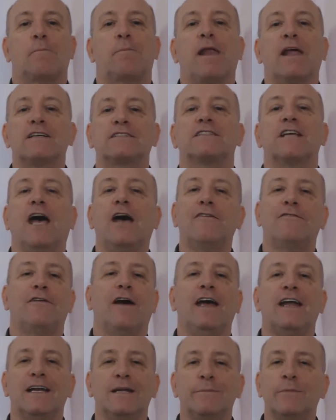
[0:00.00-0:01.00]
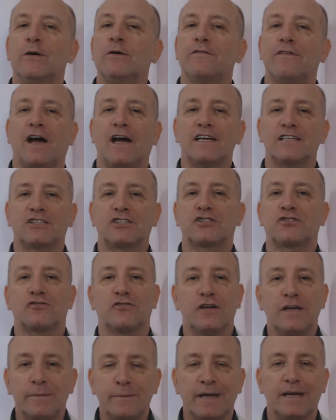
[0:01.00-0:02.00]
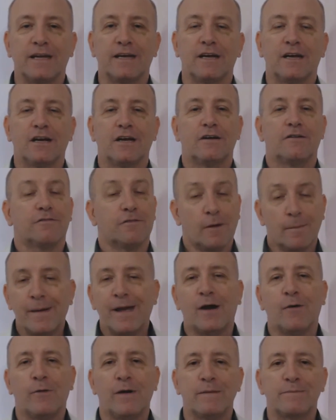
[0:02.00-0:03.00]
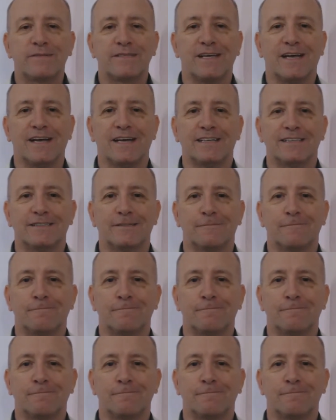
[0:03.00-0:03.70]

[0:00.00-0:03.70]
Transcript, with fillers: plus available via streaming from our website.